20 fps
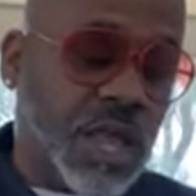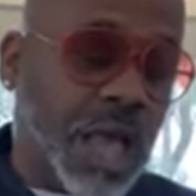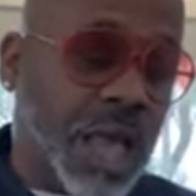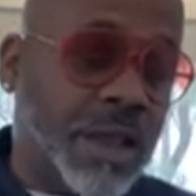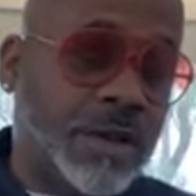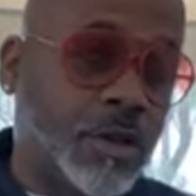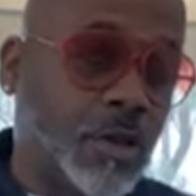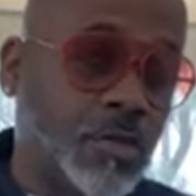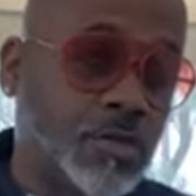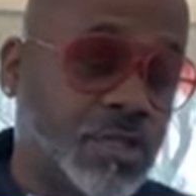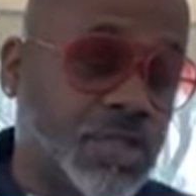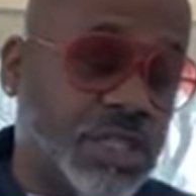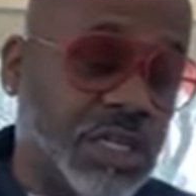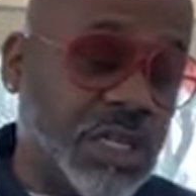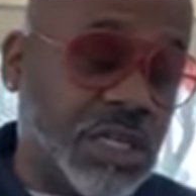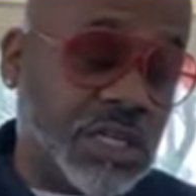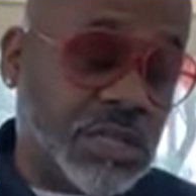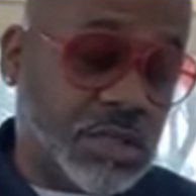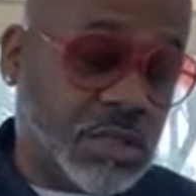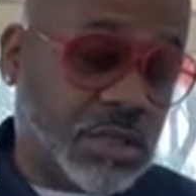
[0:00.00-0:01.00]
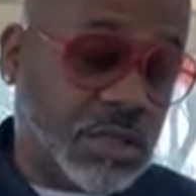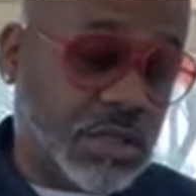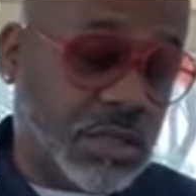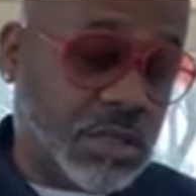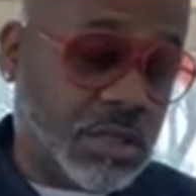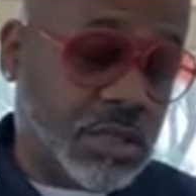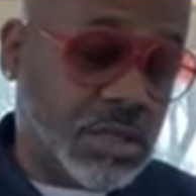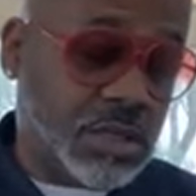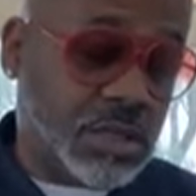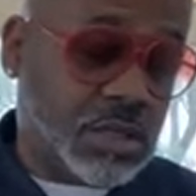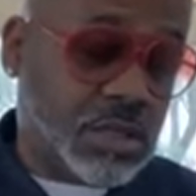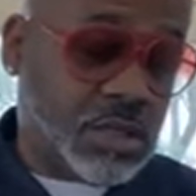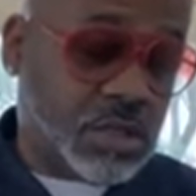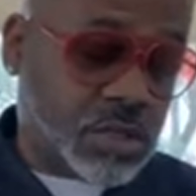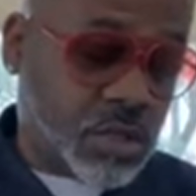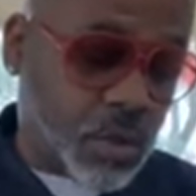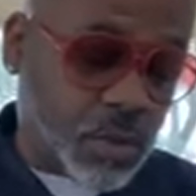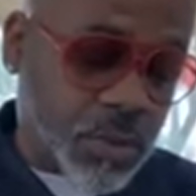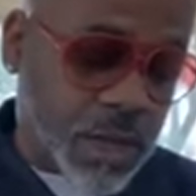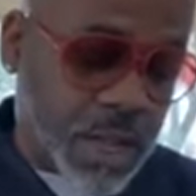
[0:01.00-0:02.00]
I don't cheat.
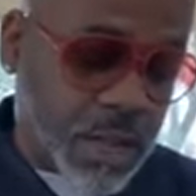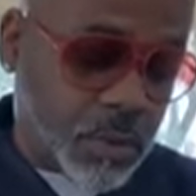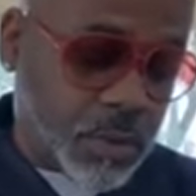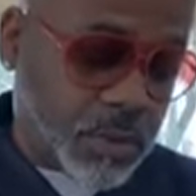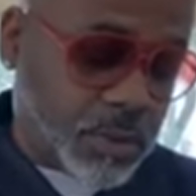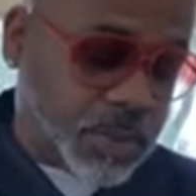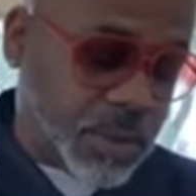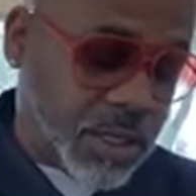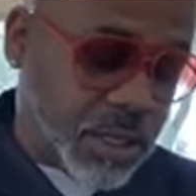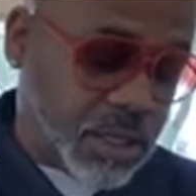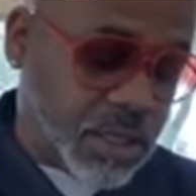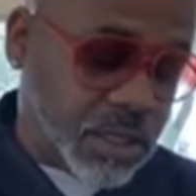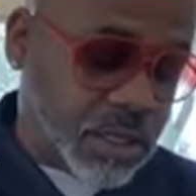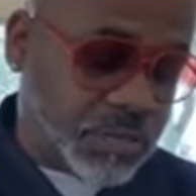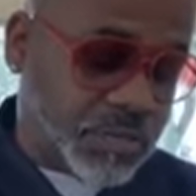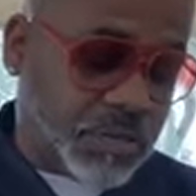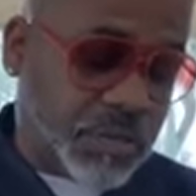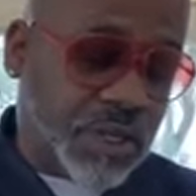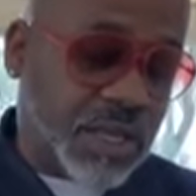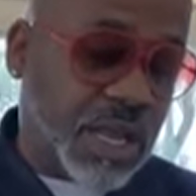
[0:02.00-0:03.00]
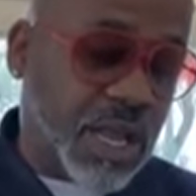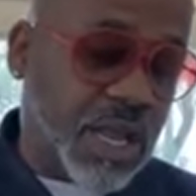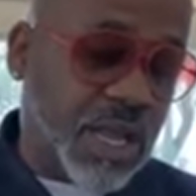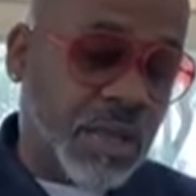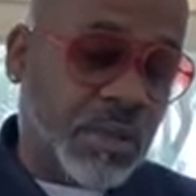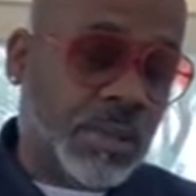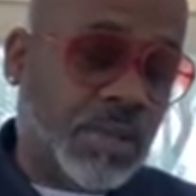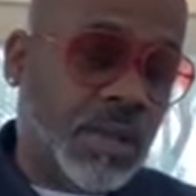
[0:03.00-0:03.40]
So now we playing a different game.